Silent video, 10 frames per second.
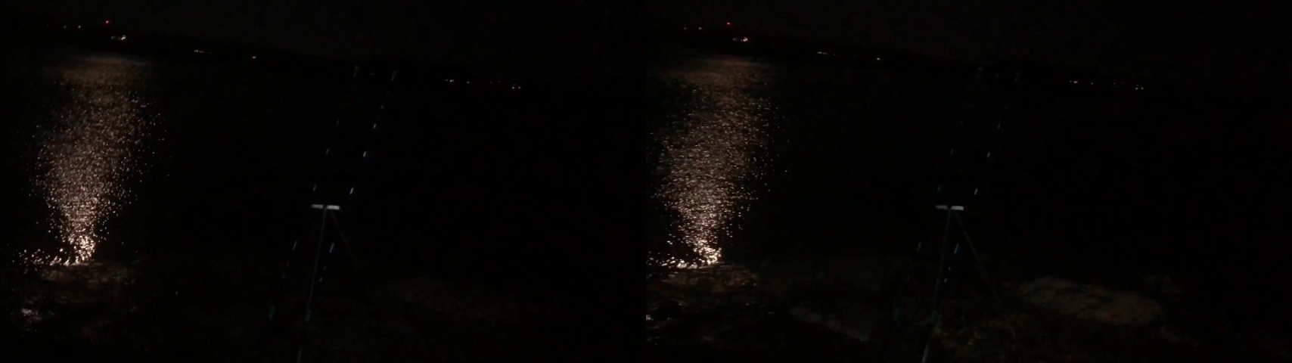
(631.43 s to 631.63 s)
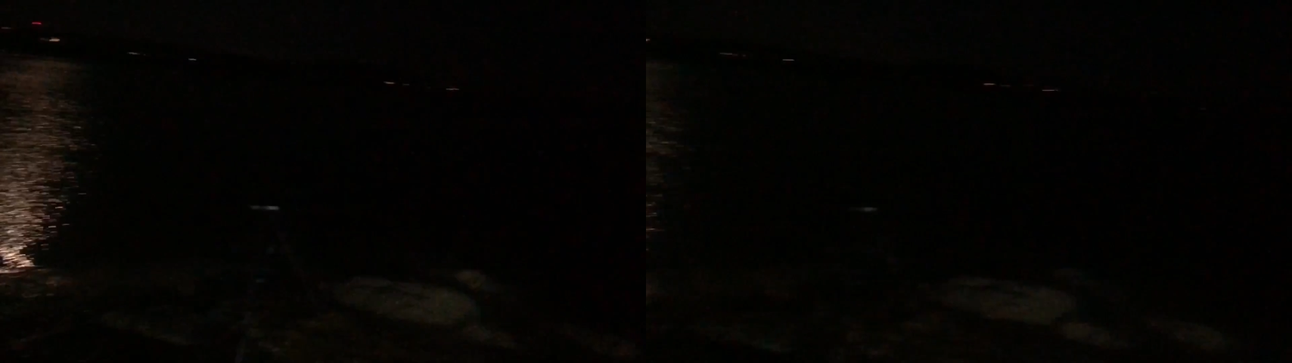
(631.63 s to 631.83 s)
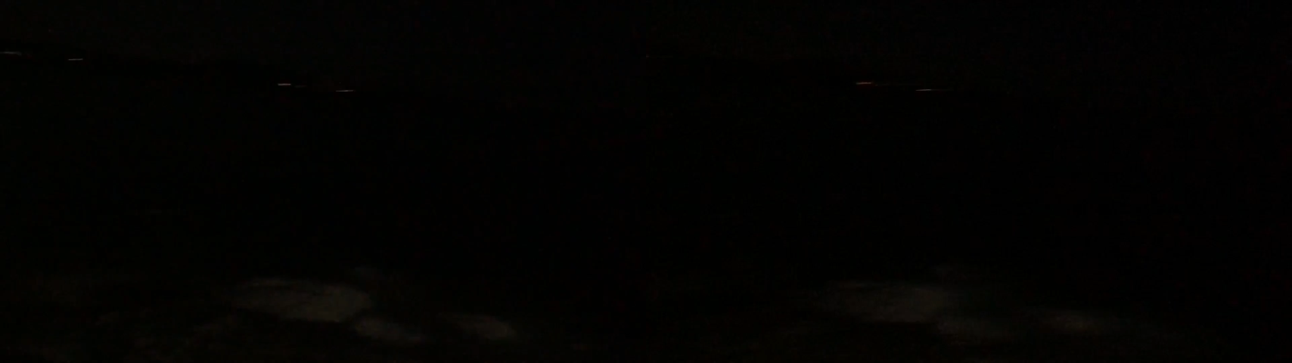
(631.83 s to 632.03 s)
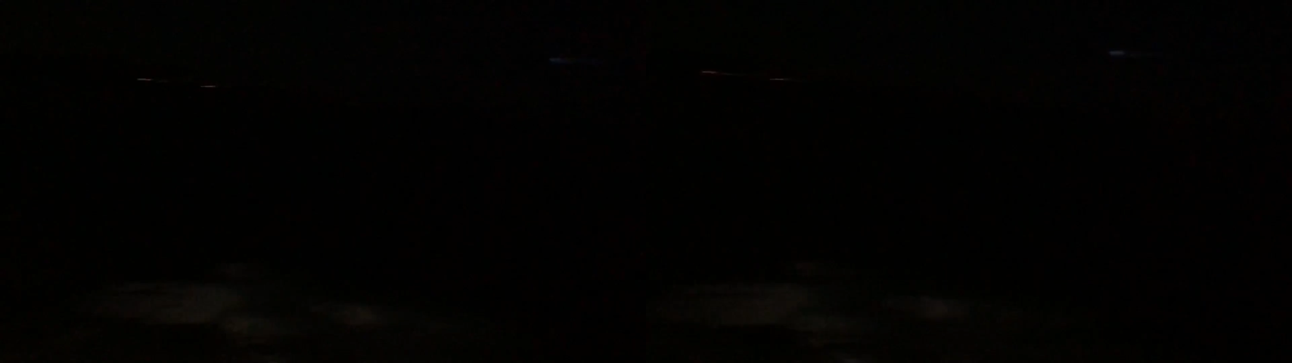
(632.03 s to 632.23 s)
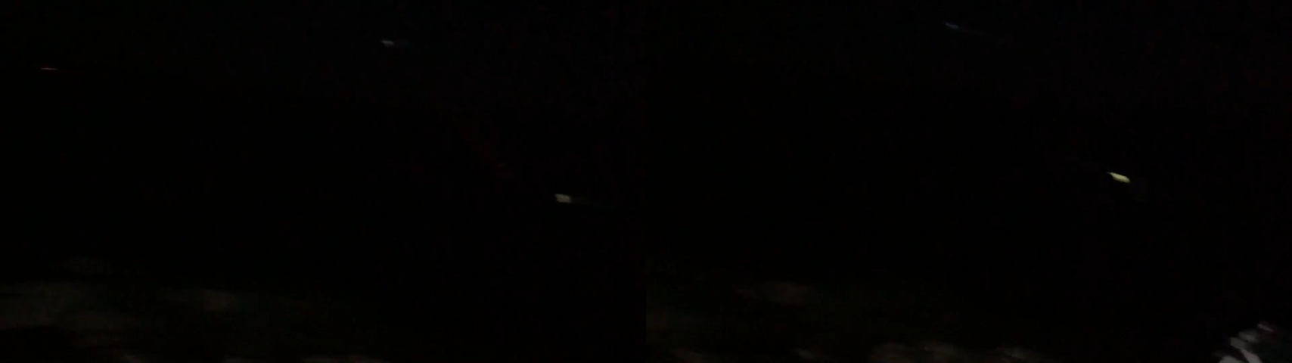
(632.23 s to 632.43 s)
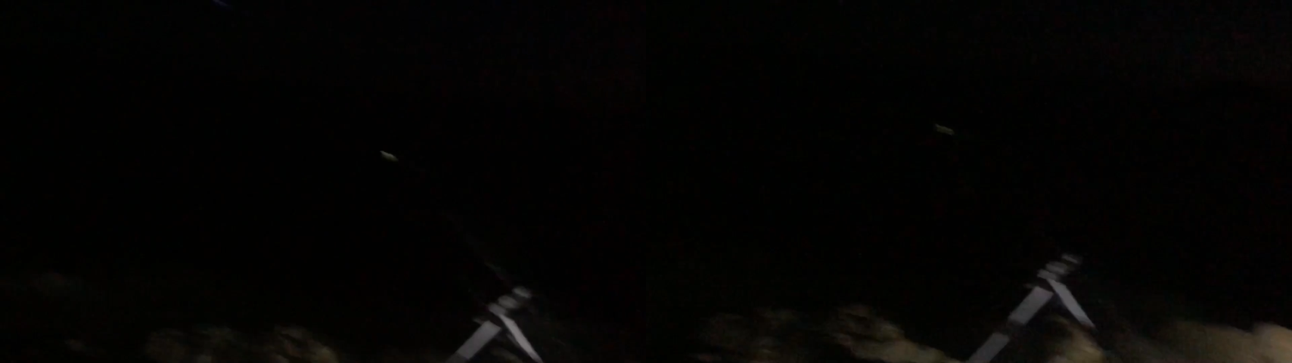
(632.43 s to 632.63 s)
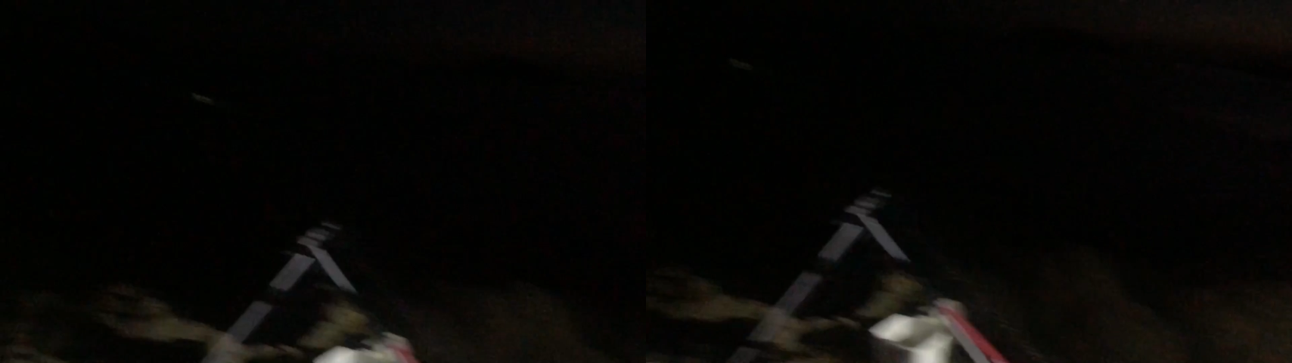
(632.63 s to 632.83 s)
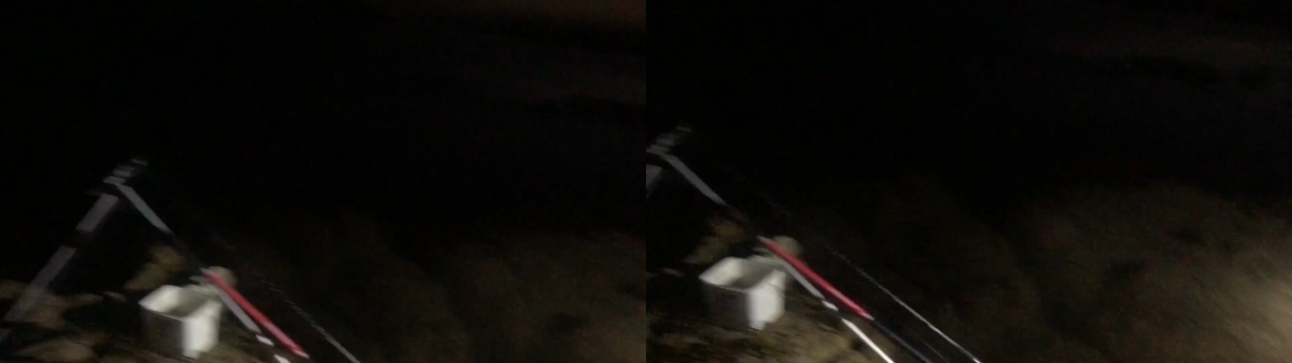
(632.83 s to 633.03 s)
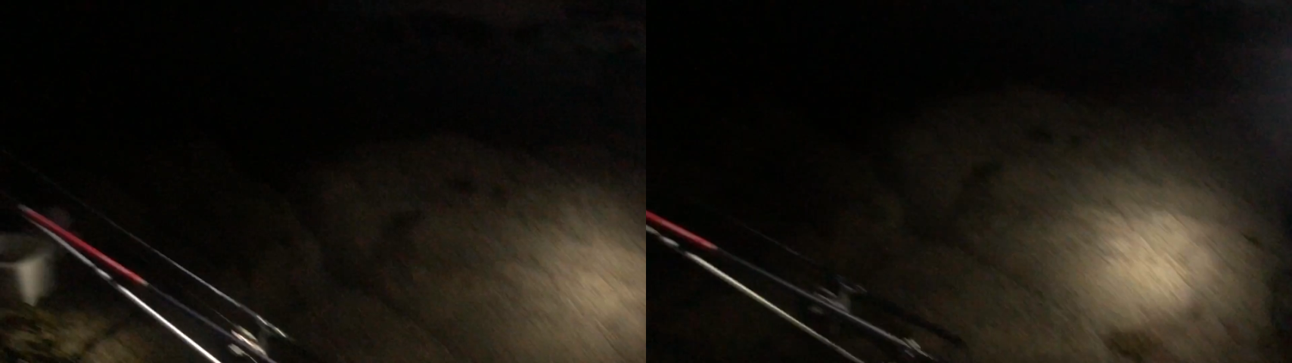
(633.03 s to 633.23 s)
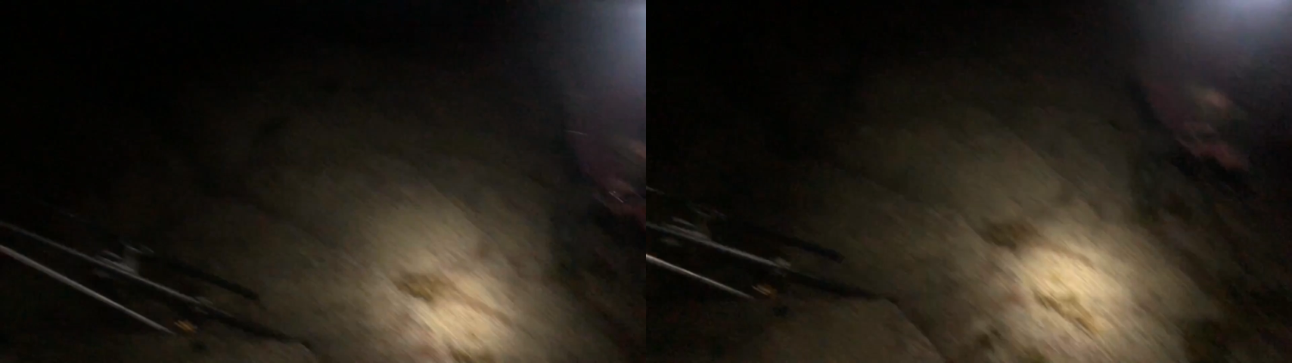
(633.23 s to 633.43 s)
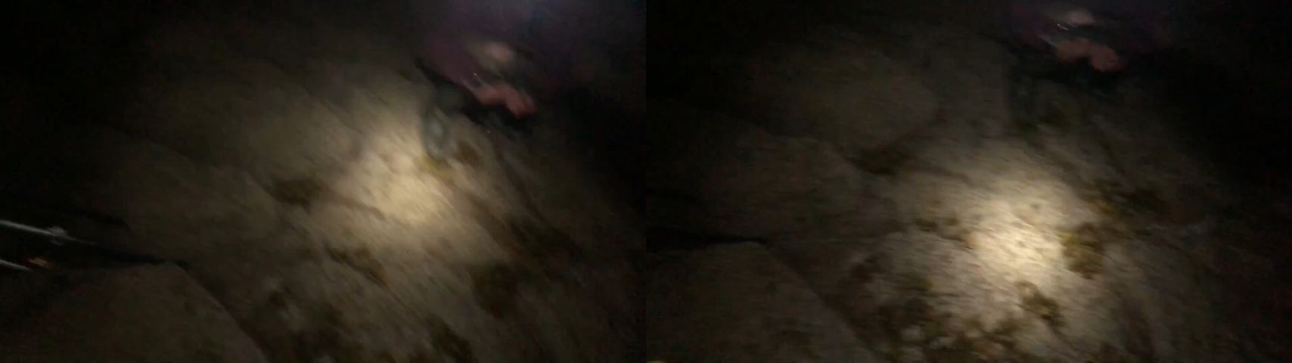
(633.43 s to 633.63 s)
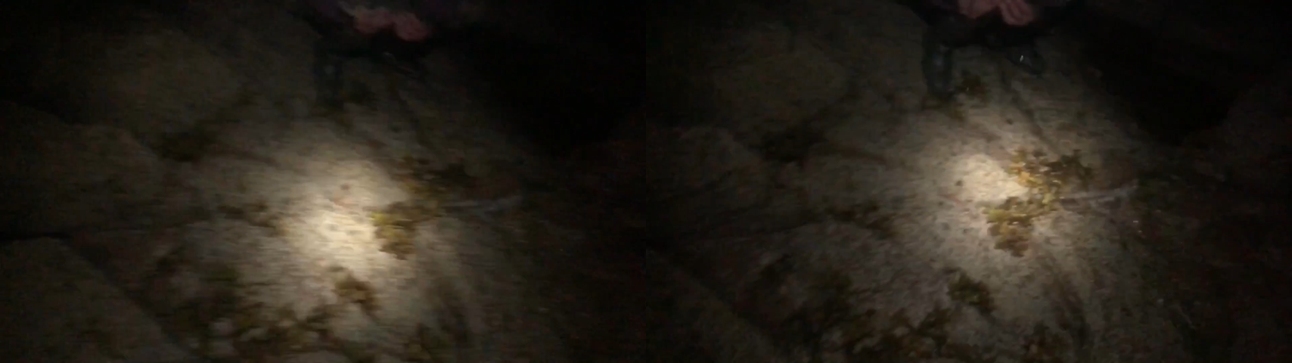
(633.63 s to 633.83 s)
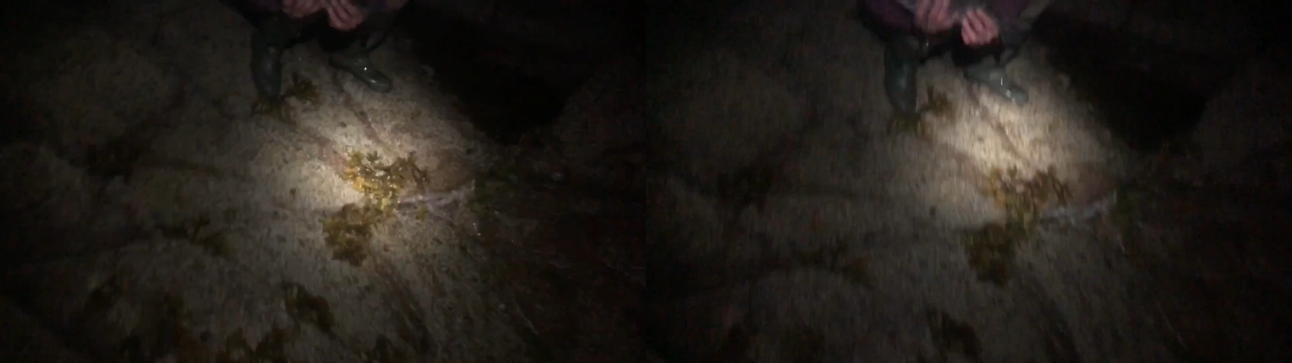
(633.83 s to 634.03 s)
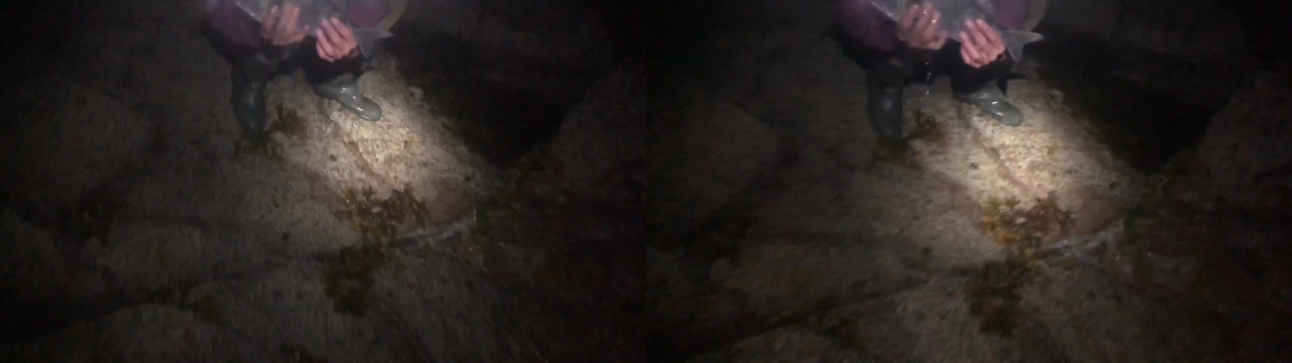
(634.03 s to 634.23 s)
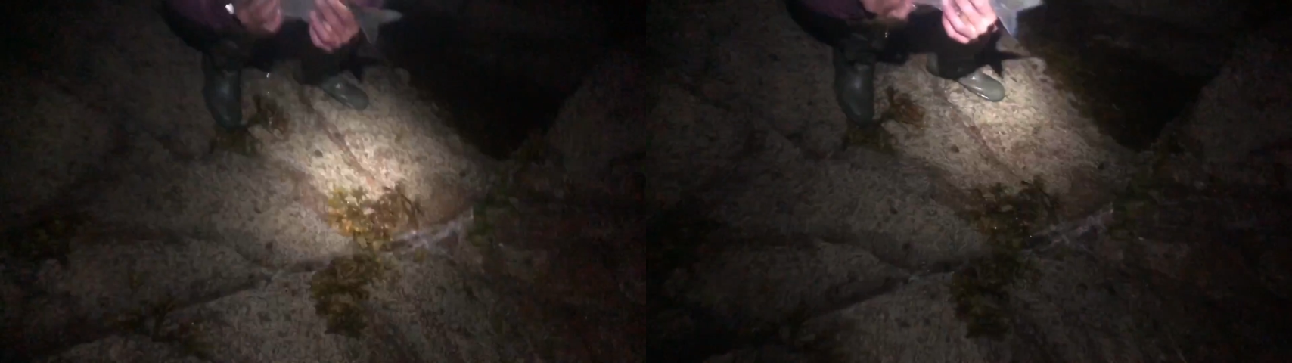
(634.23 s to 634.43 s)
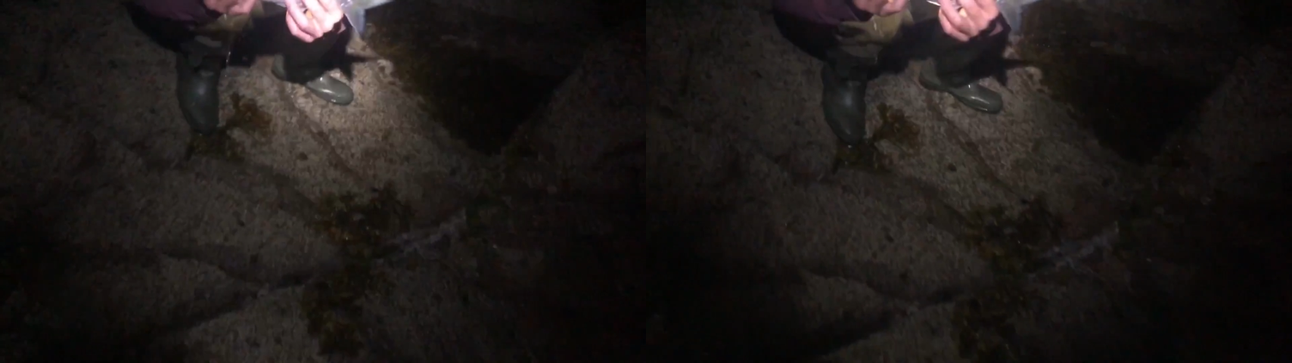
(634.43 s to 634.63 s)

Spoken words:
(no speaker visible)